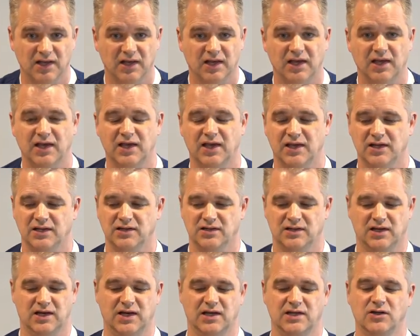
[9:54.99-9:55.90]

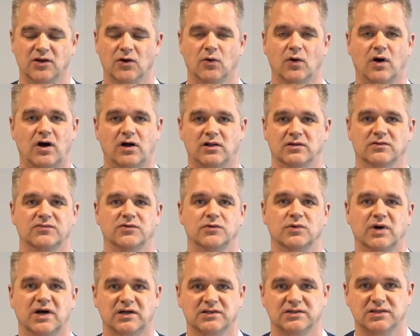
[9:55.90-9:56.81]
And I know all of
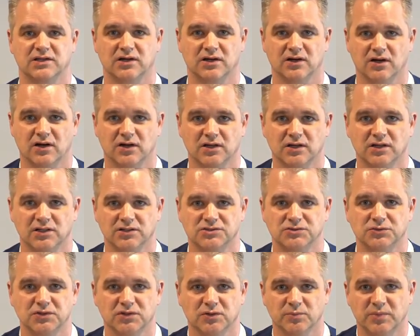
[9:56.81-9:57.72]
you out there are going to
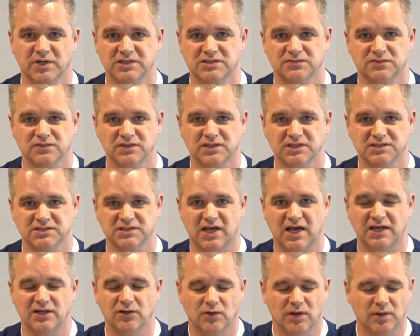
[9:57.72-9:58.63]
do your best for this.
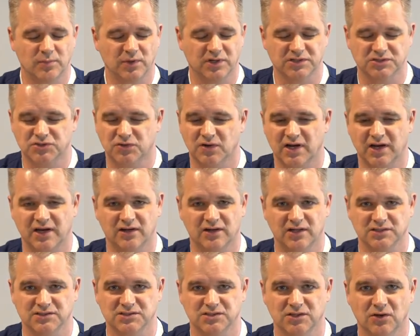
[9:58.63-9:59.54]
I know I'm going to try
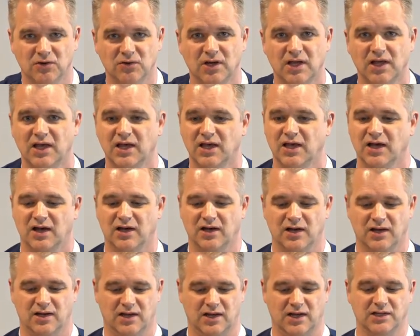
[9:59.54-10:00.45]
also.
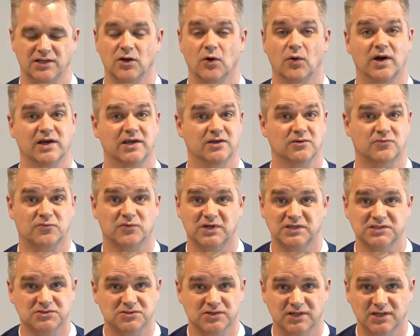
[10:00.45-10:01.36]
I know I get
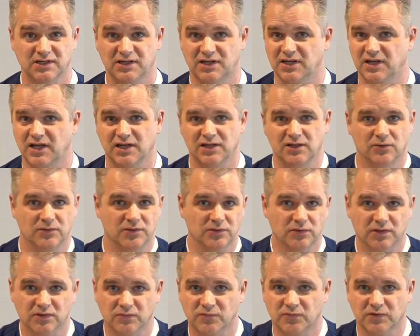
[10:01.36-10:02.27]
frustrated, and I know you
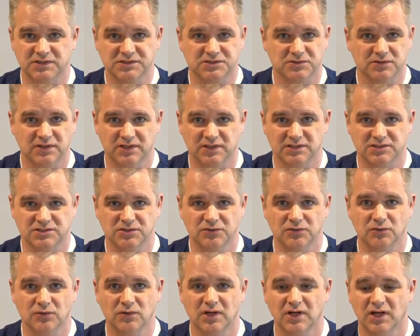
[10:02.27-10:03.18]
get frustrated
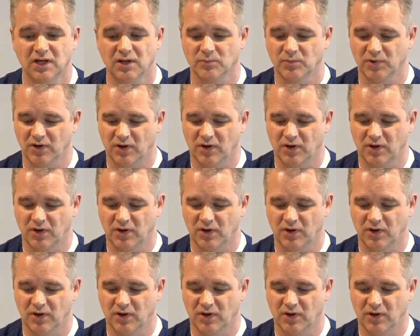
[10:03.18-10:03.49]
too, but